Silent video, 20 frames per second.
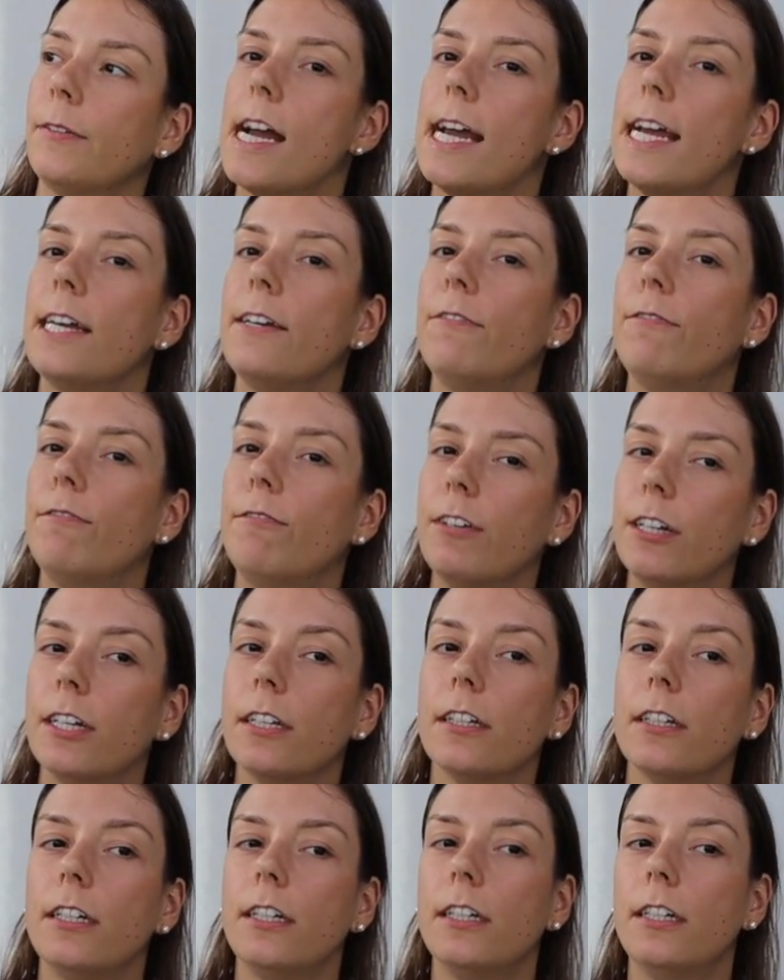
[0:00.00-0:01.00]
a
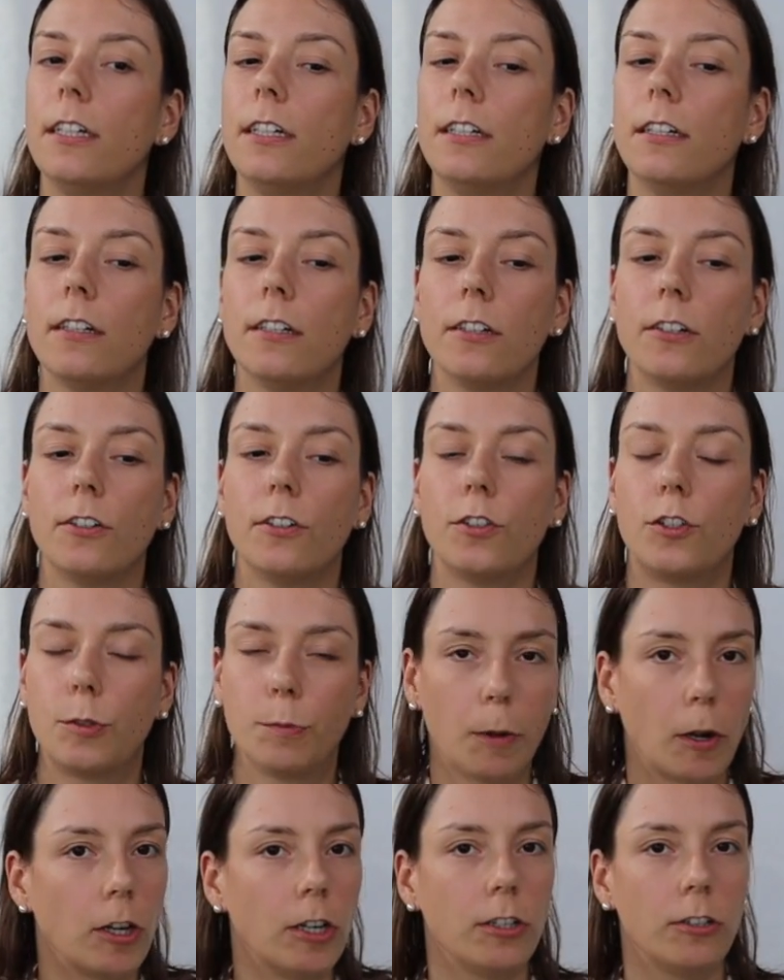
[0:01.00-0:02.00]
really
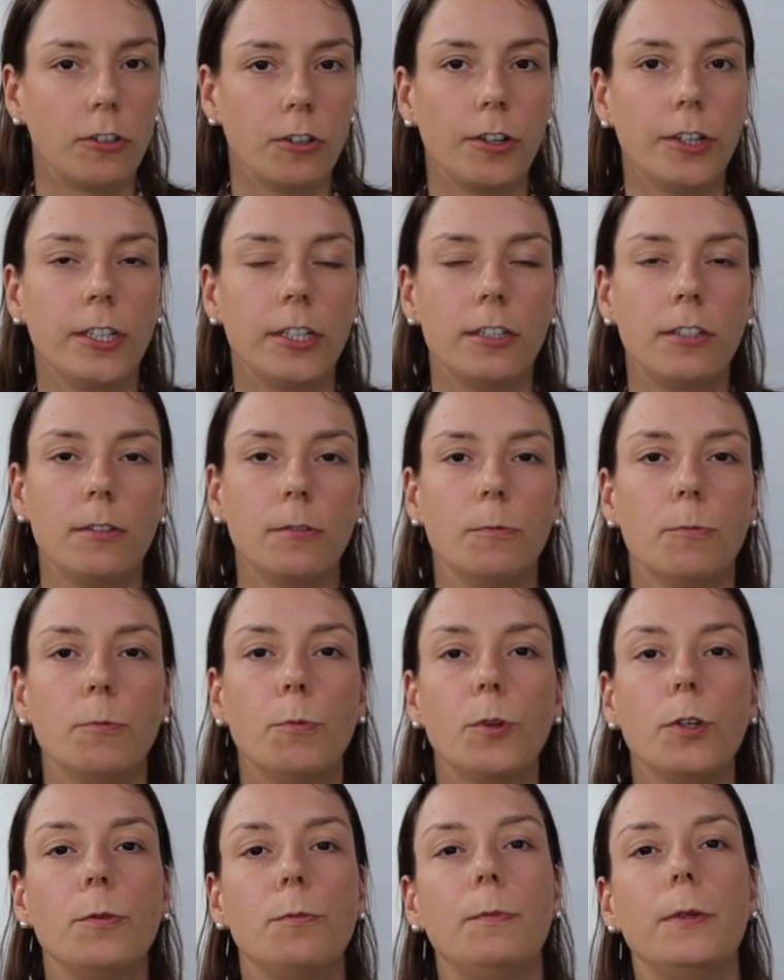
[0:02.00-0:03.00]
smart choice
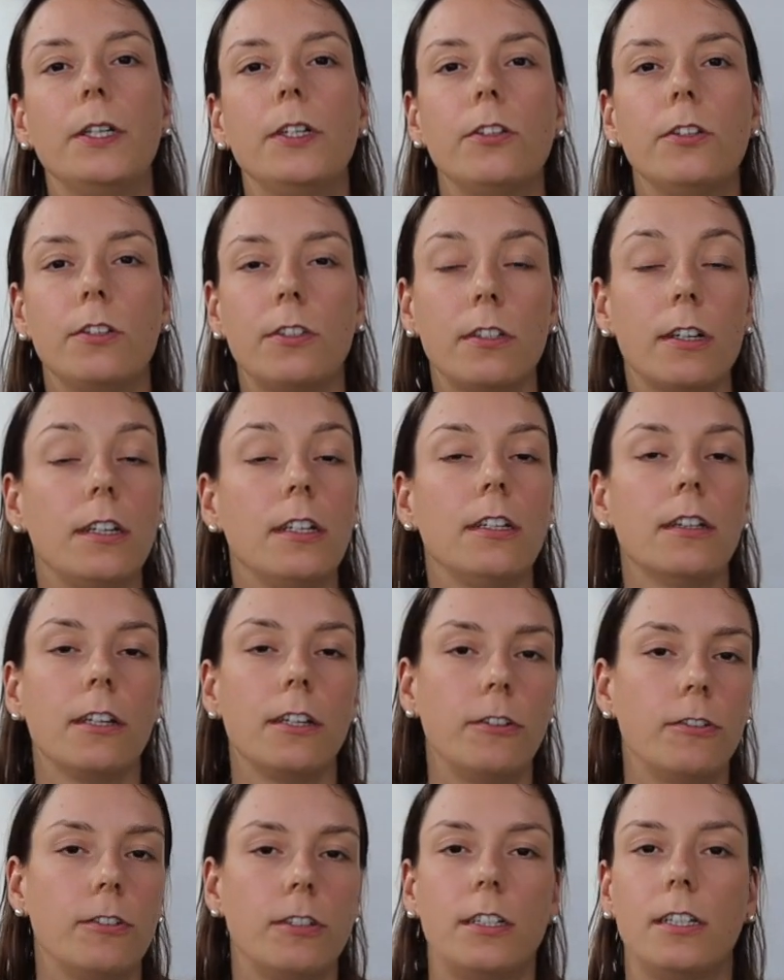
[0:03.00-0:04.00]
would be to study
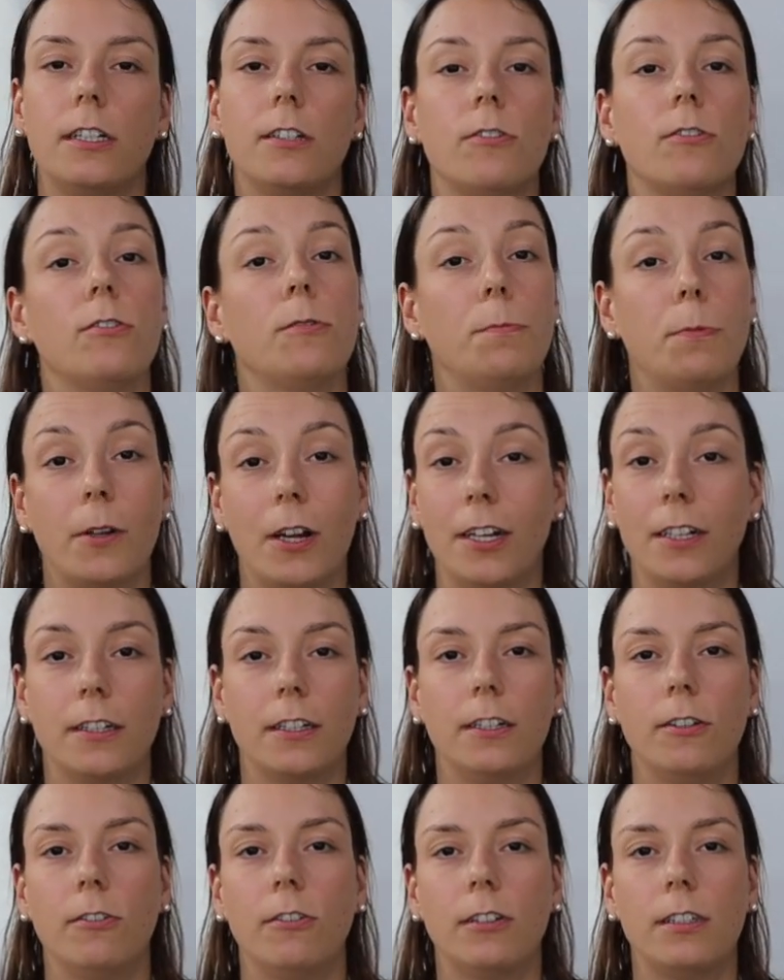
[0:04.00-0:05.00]
linguistics or applied
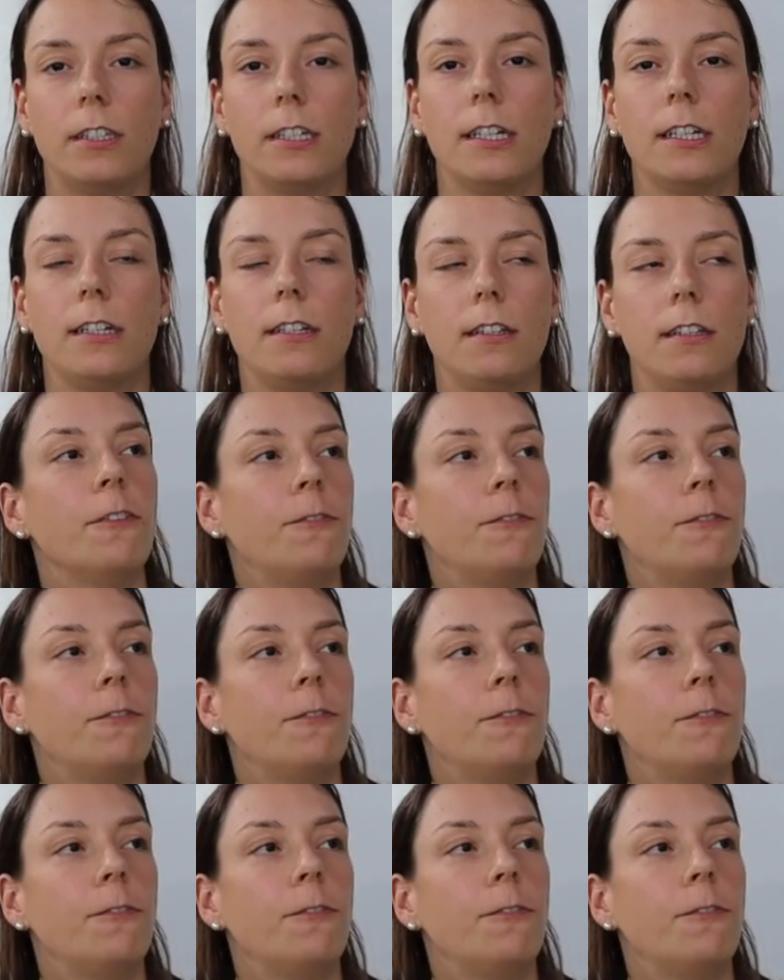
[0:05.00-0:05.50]
linguistics.